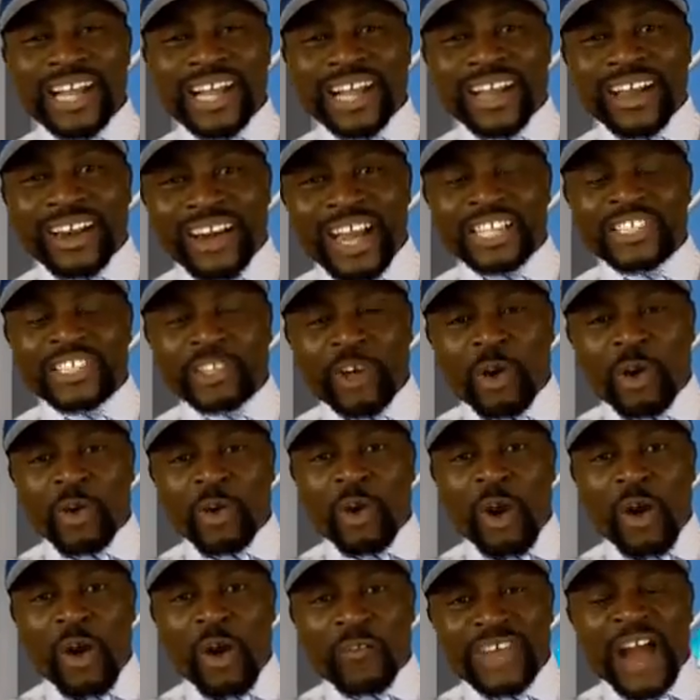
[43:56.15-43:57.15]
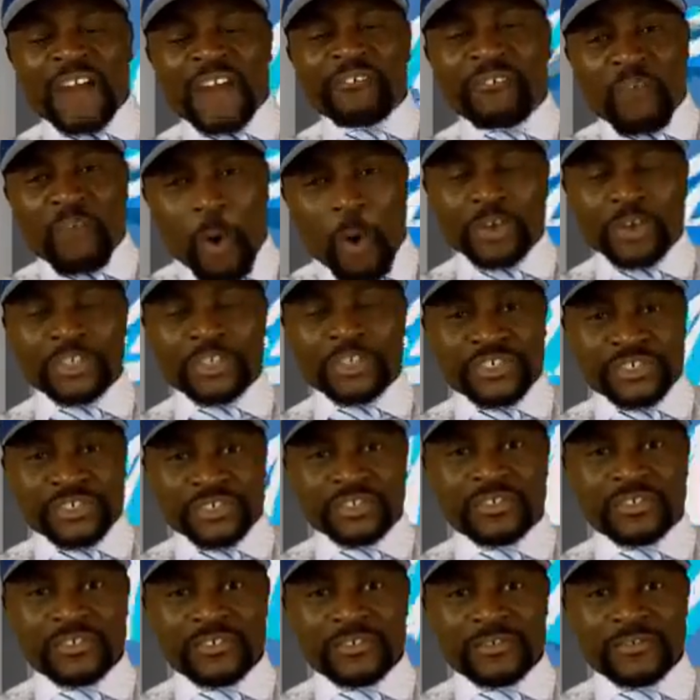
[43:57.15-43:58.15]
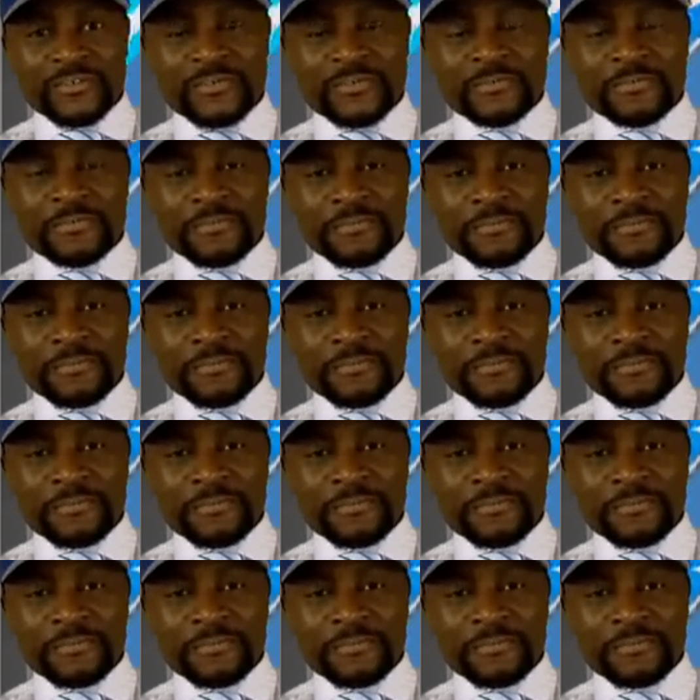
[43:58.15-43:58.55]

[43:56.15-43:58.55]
with the creation of that force